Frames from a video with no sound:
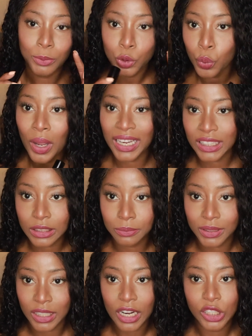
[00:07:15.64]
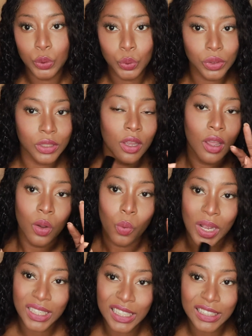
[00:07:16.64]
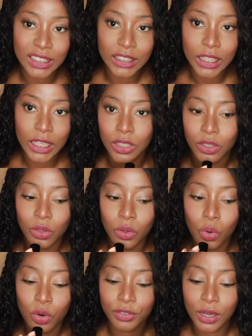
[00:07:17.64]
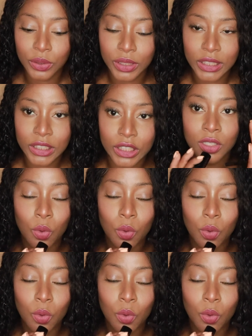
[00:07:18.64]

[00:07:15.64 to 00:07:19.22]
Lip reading: 2 items that I use: 1 concealer or foundation.